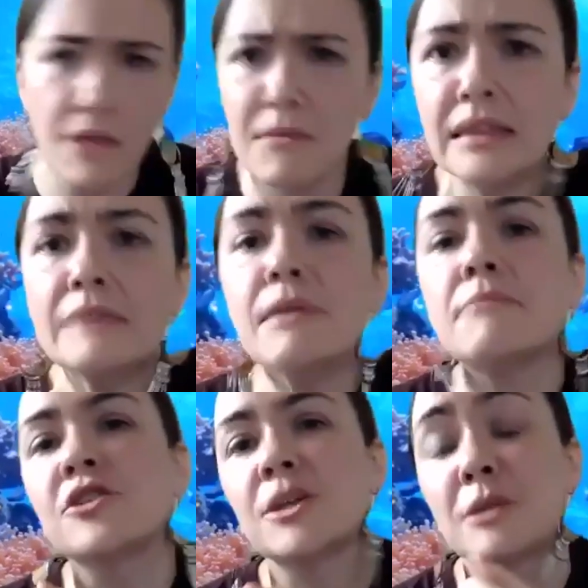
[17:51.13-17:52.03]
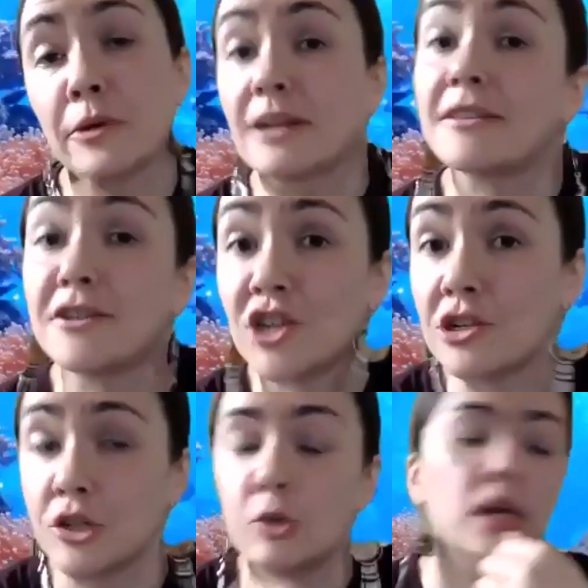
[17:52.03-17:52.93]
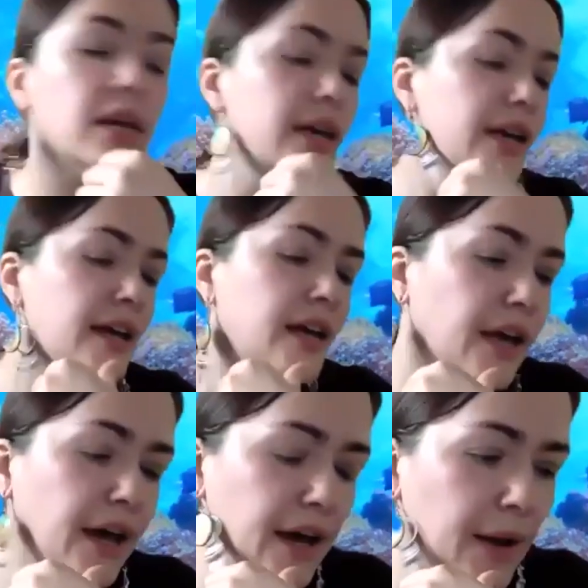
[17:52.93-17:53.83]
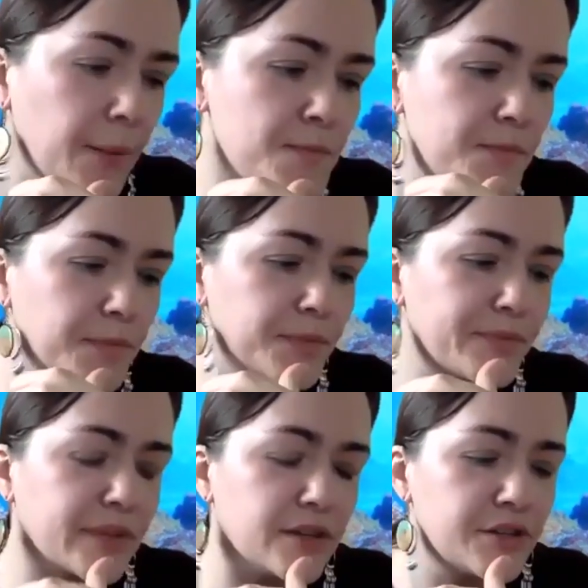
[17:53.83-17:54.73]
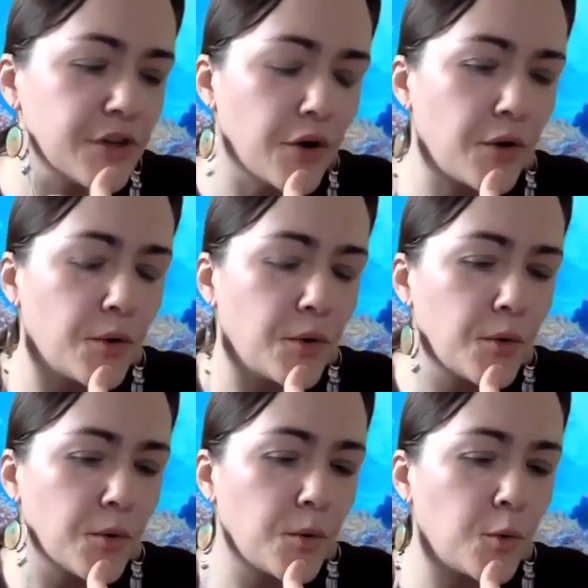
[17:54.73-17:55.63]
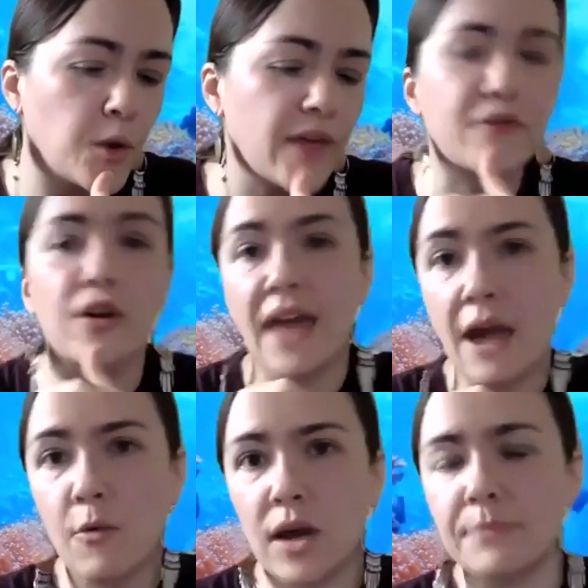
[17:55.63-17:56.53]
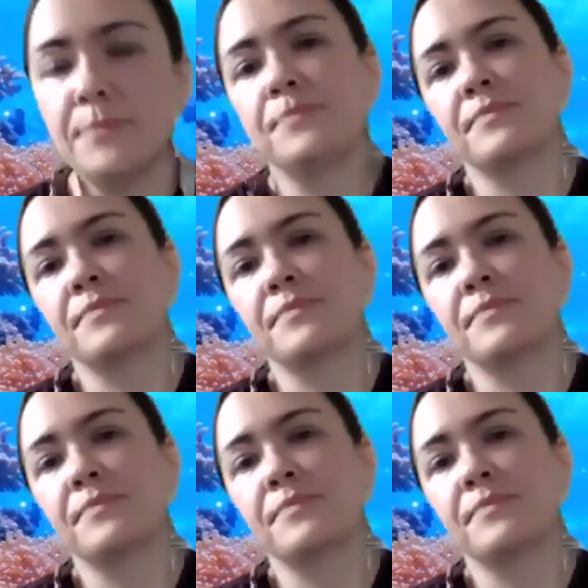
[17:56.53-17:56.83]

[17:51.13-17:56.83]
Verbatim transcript: monthly memberships are pretty legit too um, so for that one